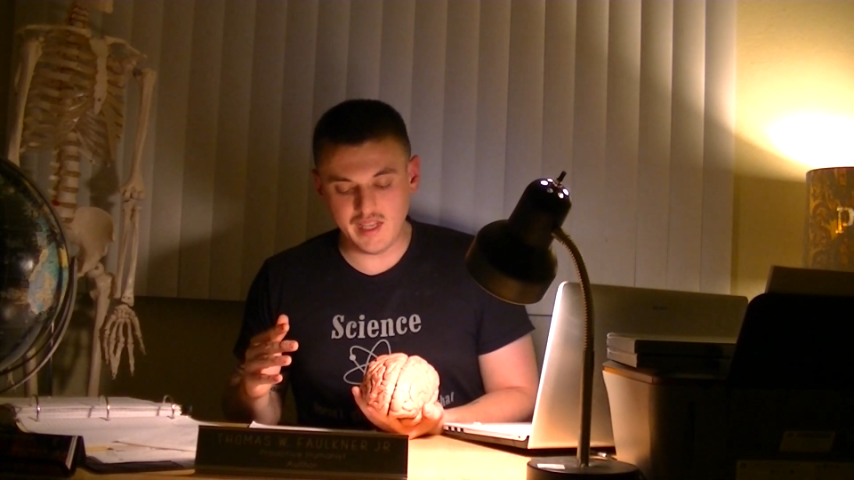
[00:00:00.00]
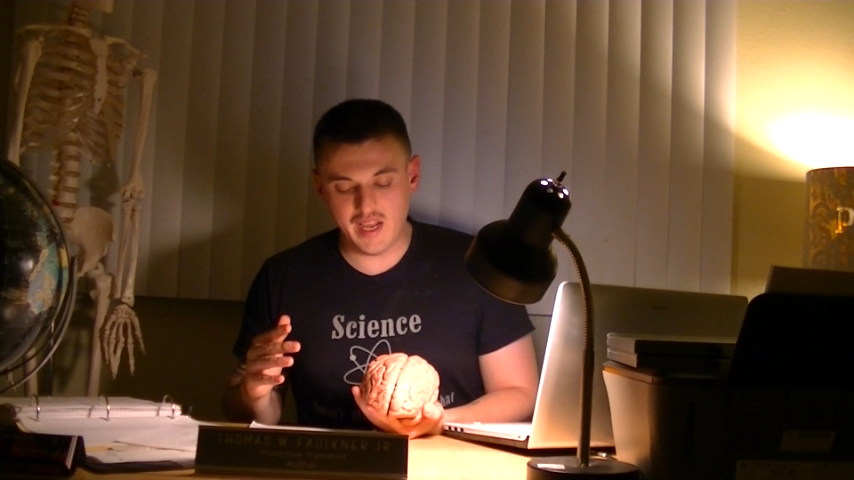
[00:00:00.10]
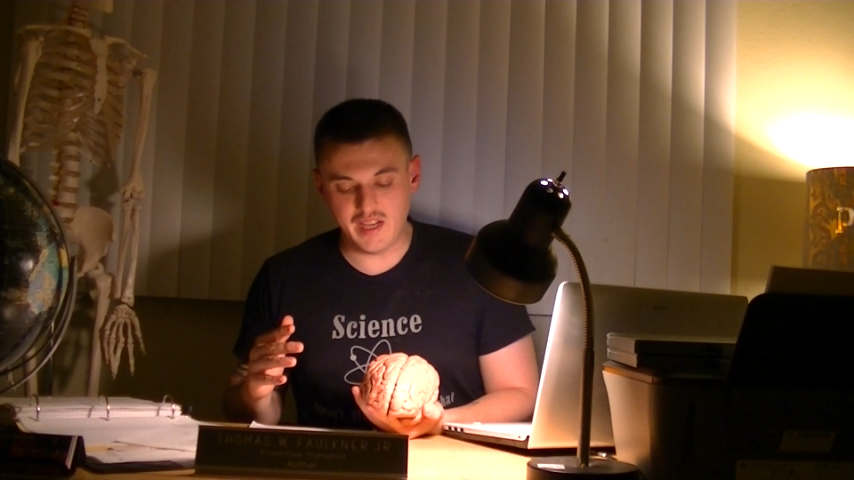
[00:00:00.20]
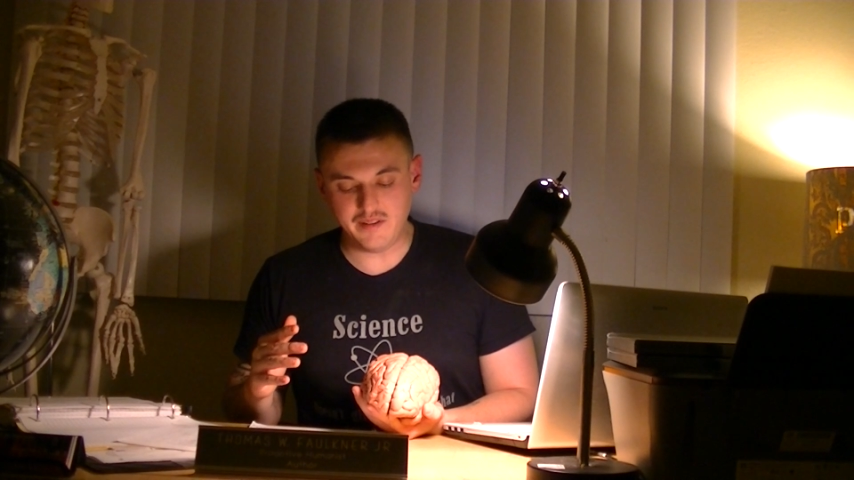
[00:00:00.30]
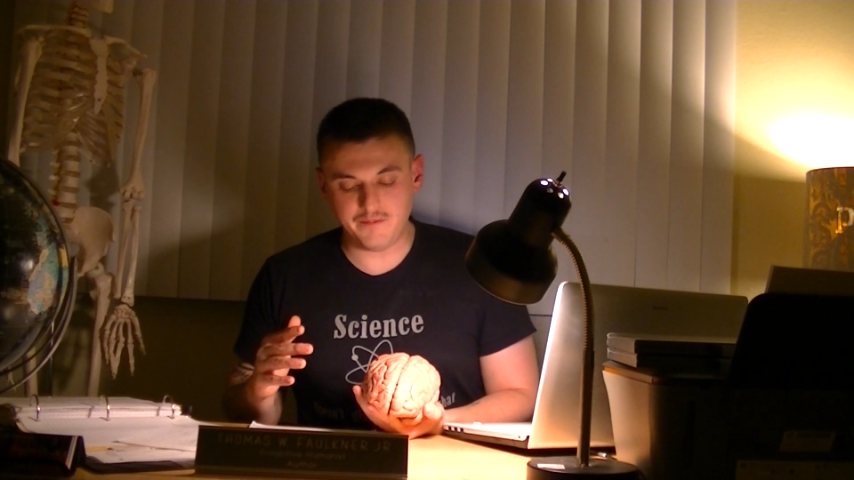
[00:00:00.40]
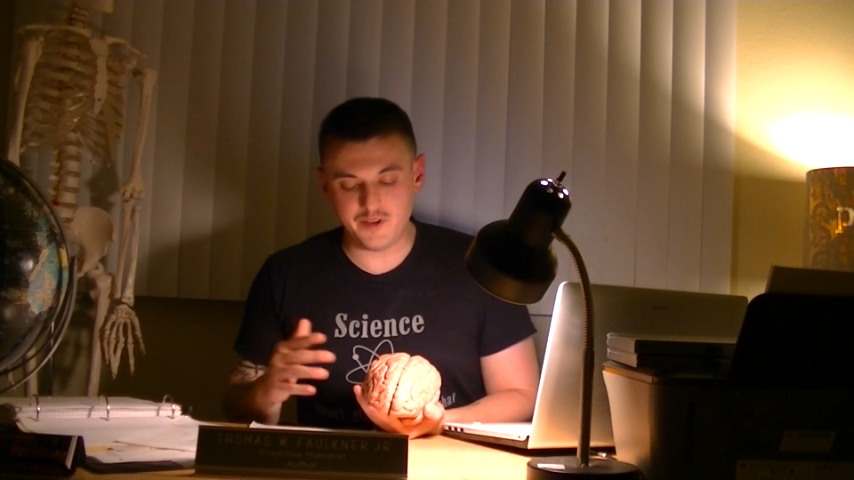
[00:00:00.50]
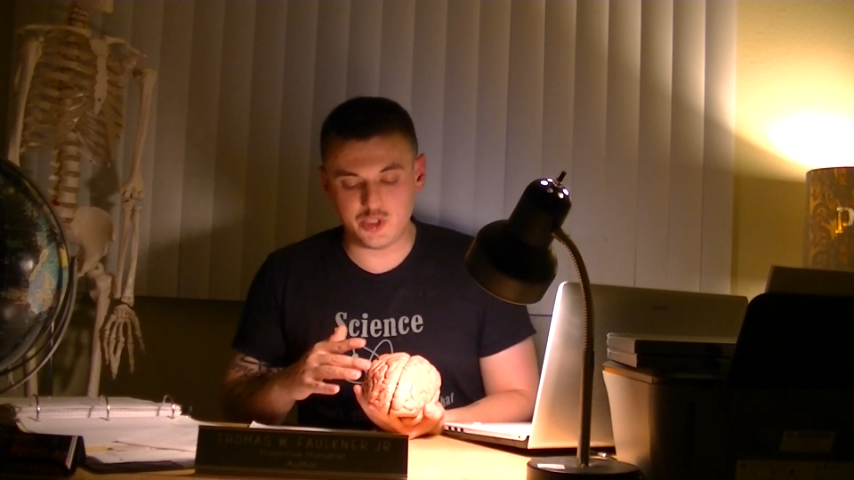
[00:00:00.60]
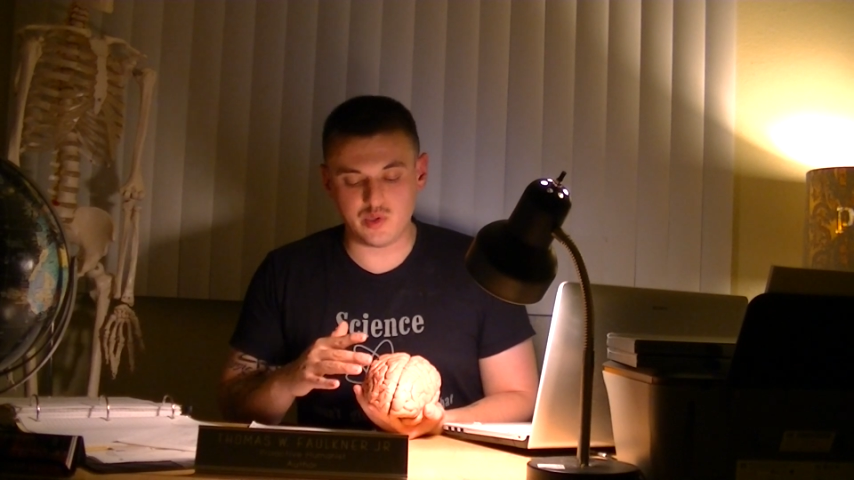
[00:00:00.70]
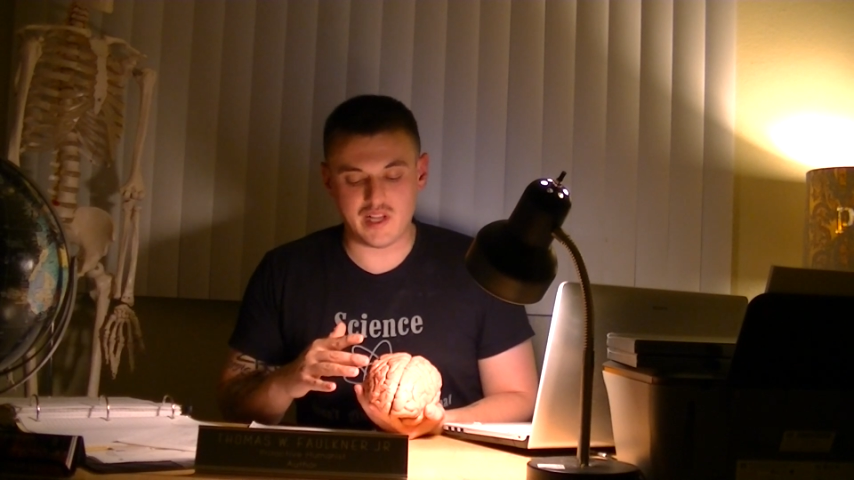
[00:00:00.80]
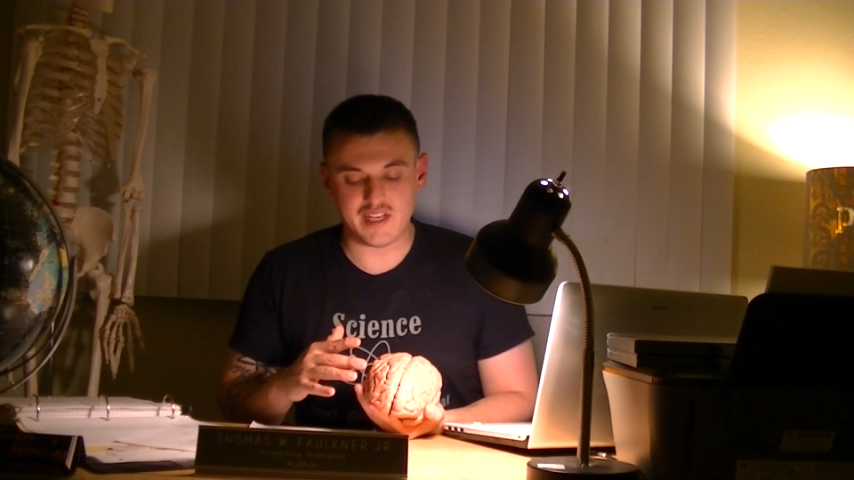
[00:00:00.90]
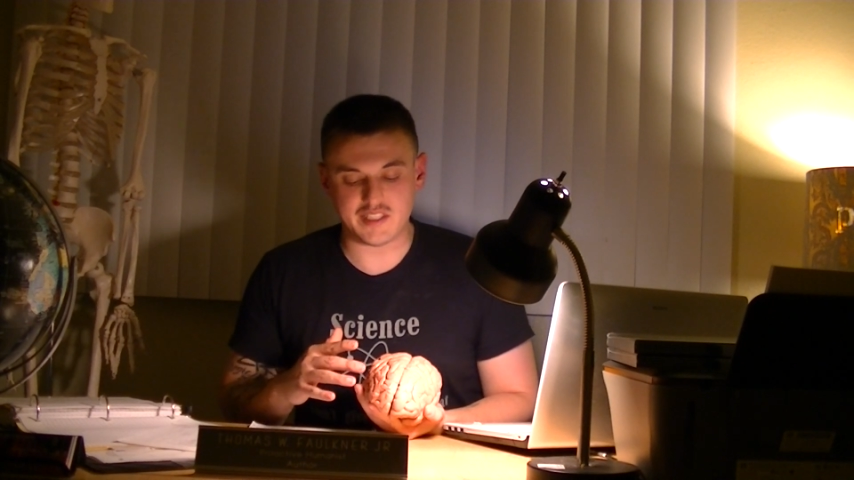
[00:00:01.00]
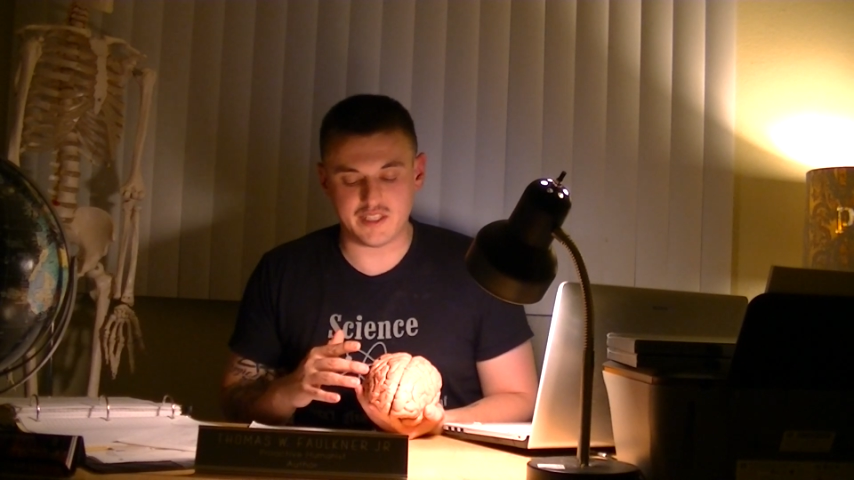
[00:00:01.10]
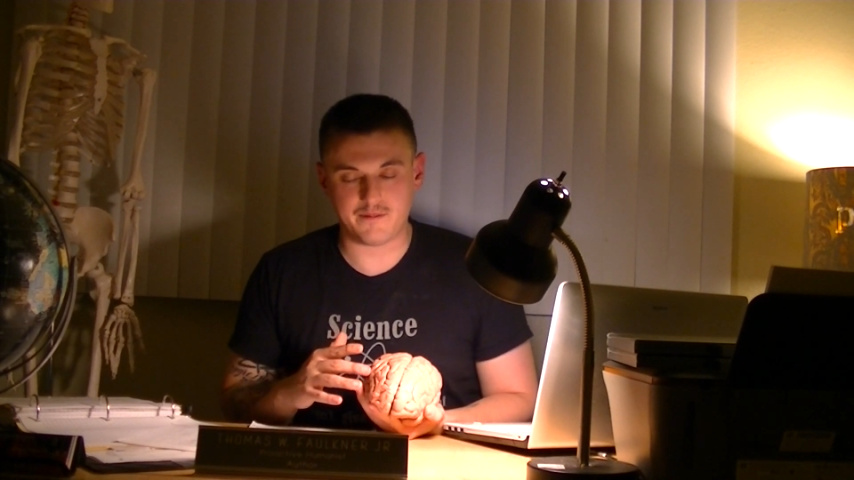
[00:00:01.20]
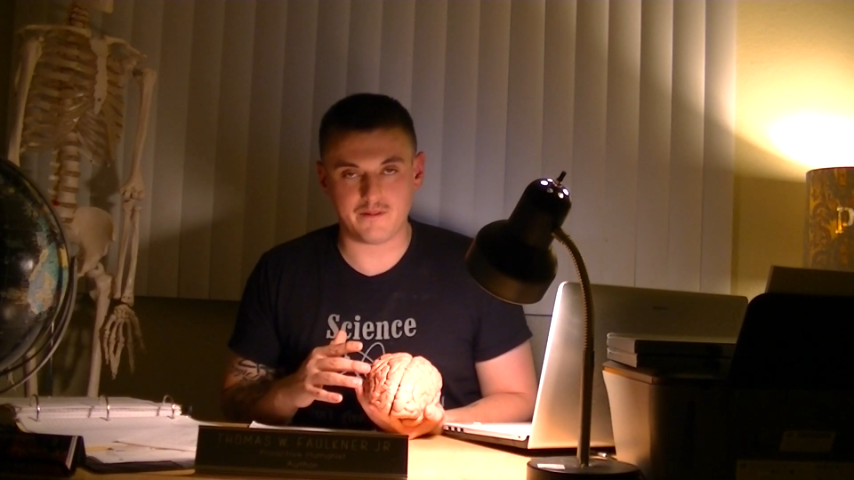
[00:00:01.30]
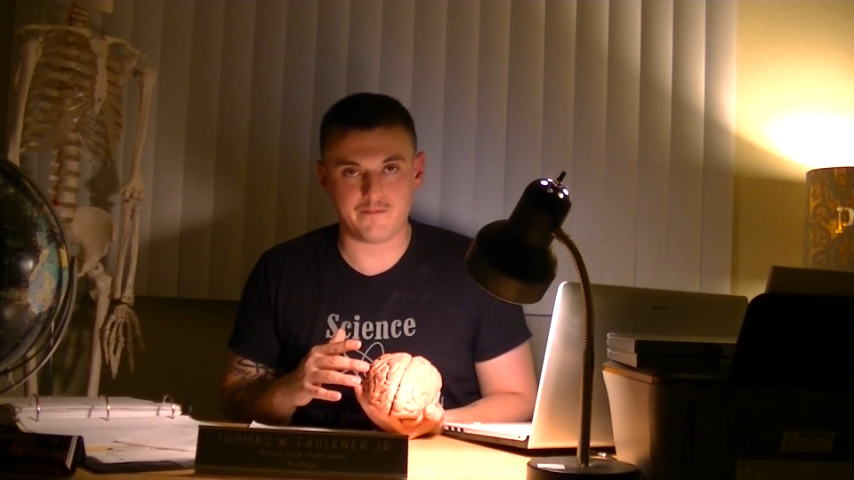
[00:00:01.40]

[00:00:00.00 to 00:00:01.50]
and visualize the different